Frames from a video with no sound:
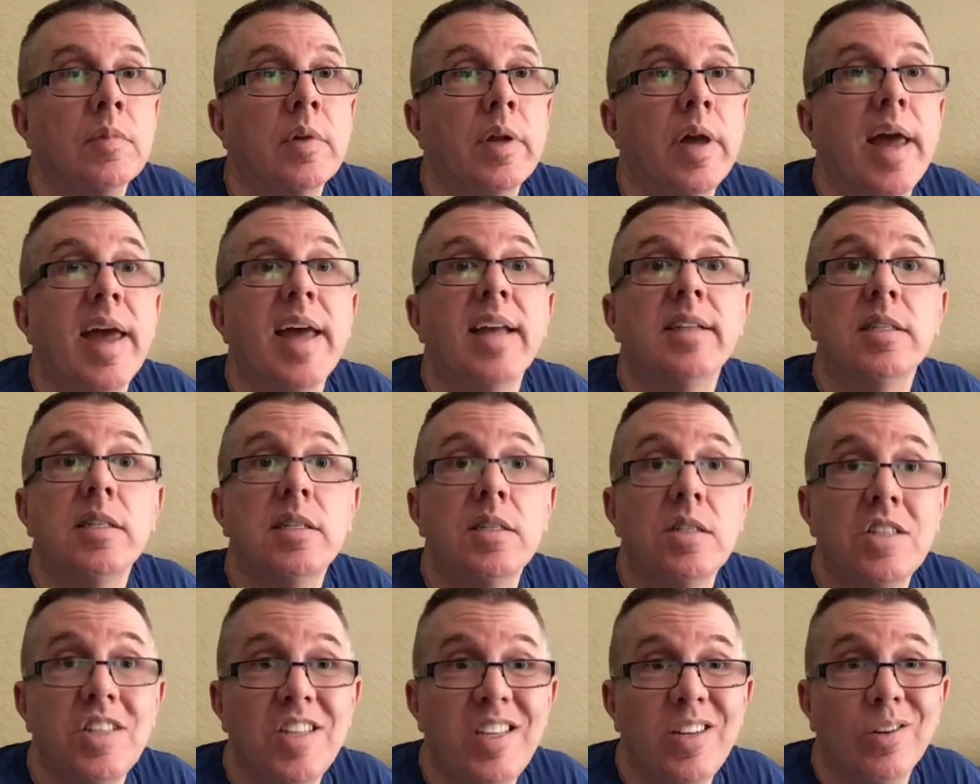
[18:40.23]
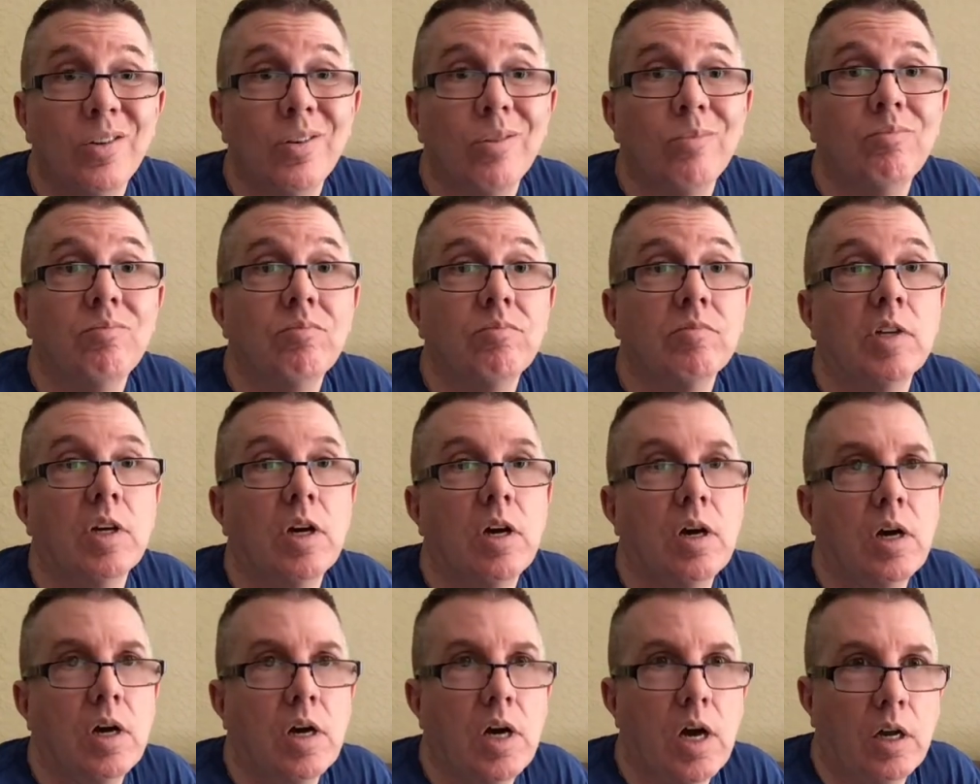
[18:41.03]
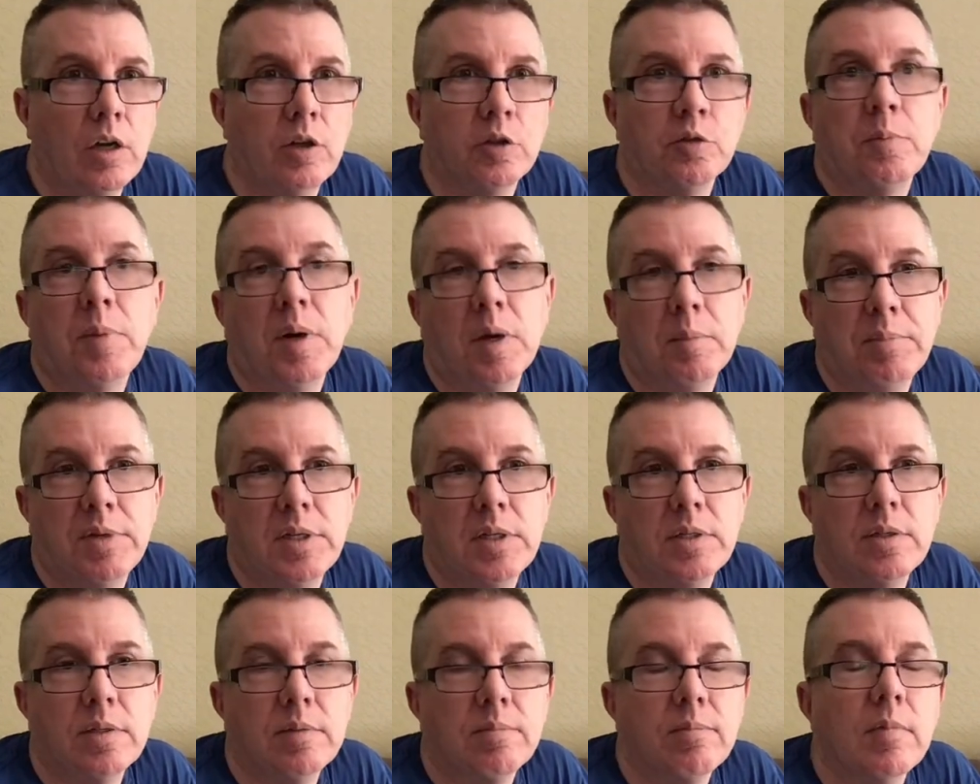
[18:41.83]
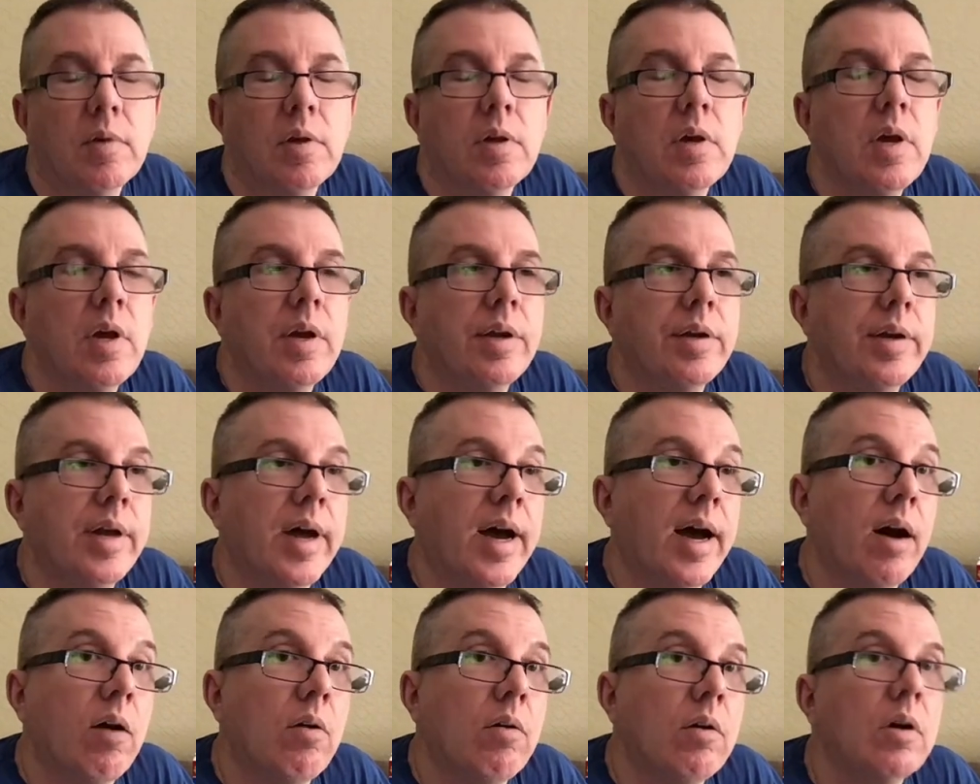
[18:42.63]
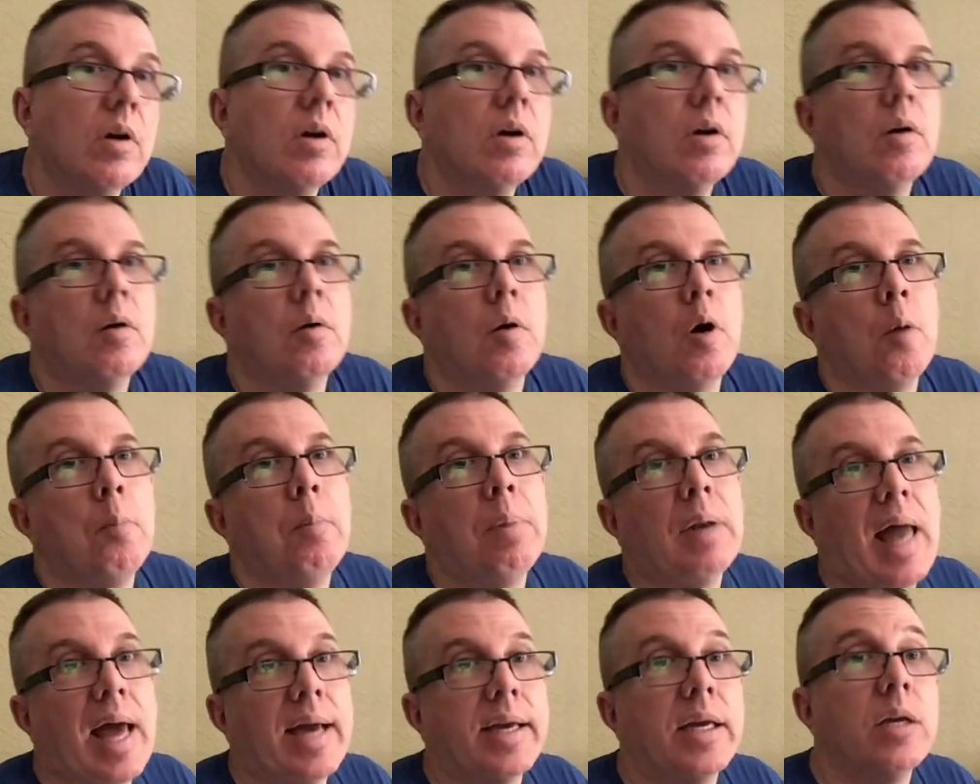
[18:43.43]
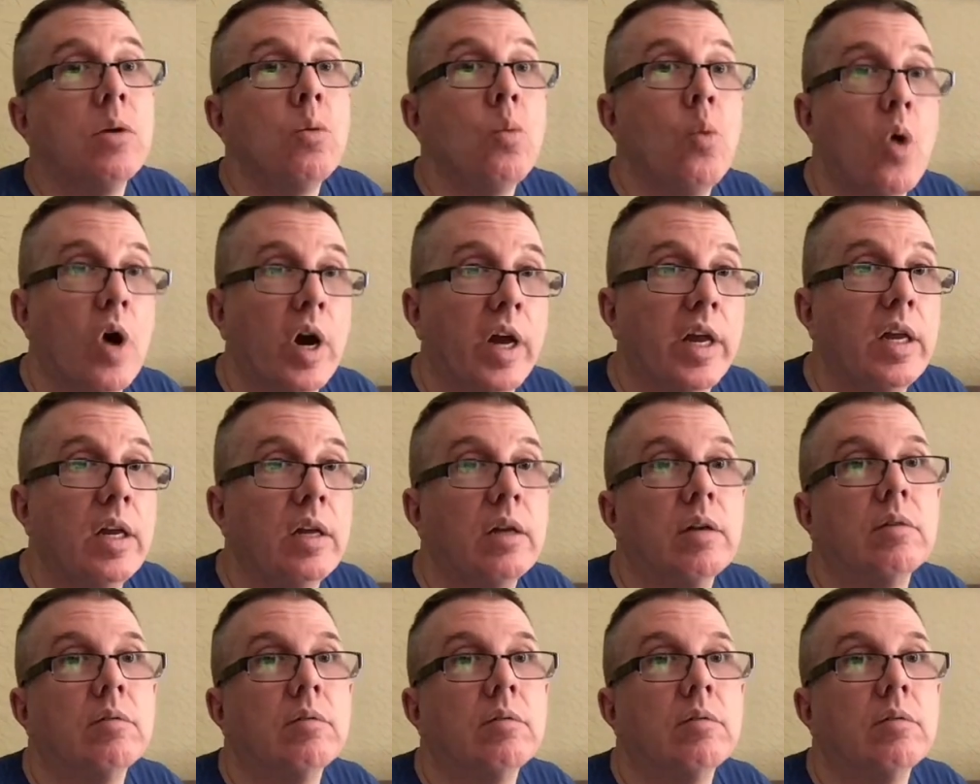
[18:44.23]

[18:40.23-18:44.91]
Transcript: and seal colored puppies. Now, black and white